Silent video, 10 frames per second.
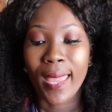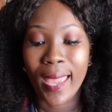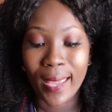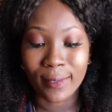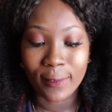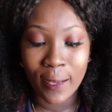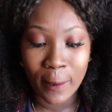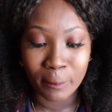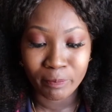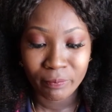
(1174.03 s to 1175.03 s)
And
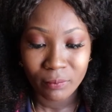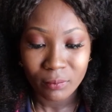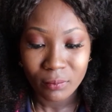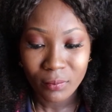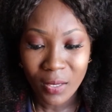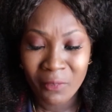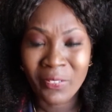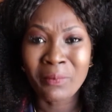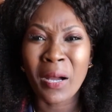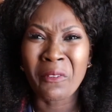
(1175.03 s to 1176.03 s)

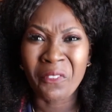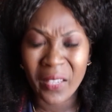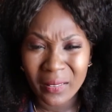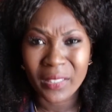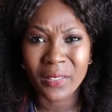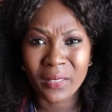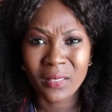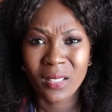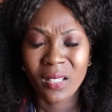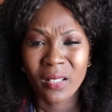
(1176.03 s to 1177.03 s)
from a
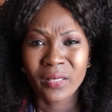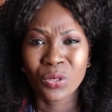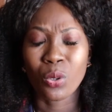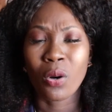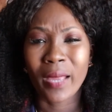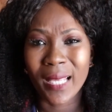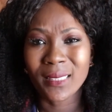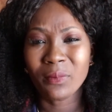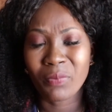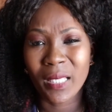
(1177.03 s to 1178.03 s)
failure to all
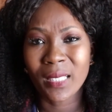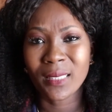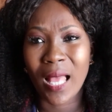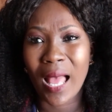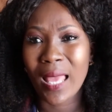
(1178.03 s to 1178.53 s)
A's and B's,